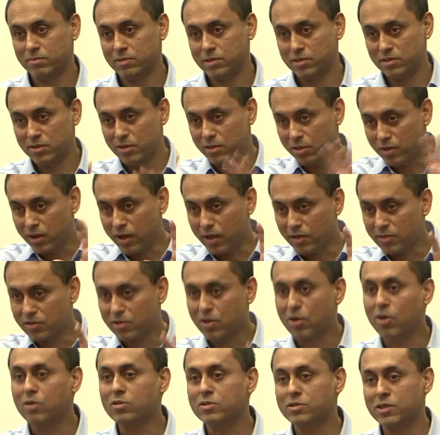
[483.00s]
It is a nice
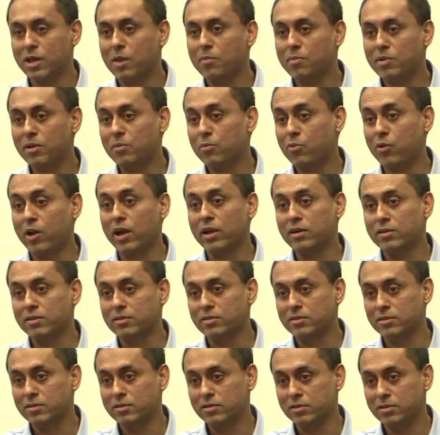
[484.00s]
concept in
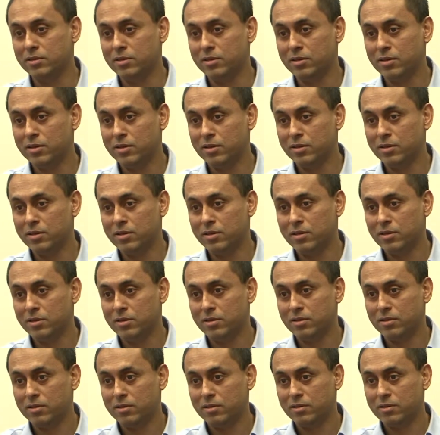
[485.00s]
practice,
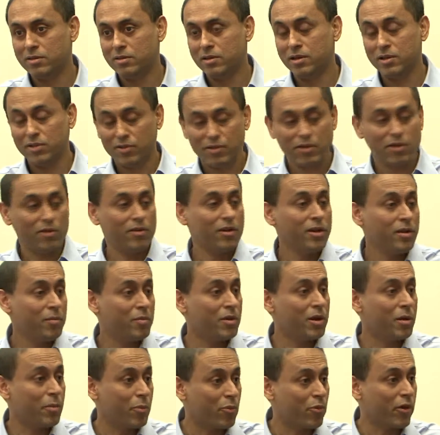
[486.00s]
in theory,
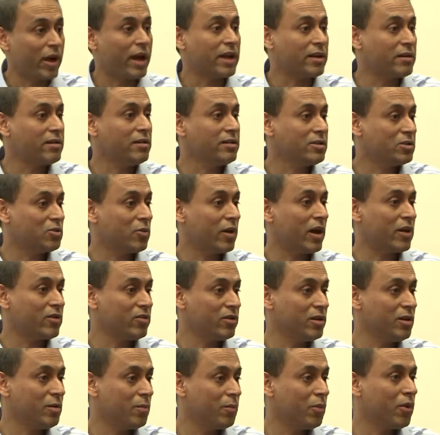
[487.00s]
but in practice to
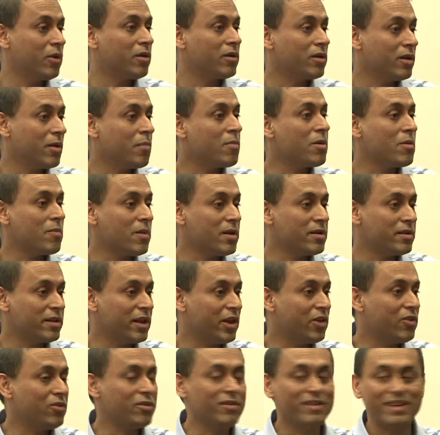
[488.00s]
actually put it in
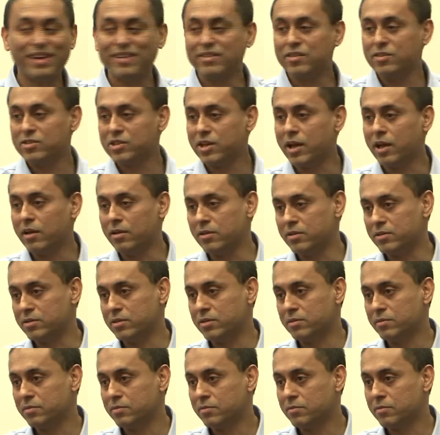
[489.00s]
implementation is a
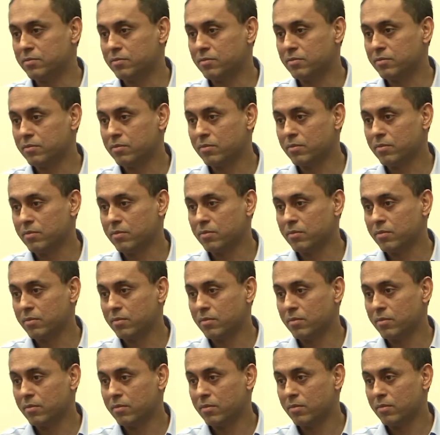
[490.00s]
challenge.
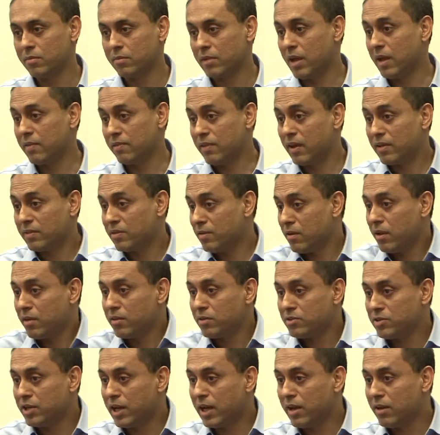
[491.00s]
And that's
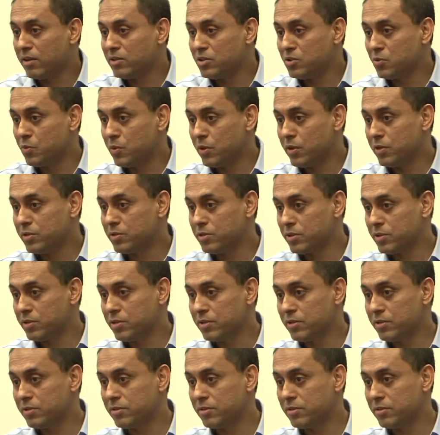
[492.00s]
another challenge which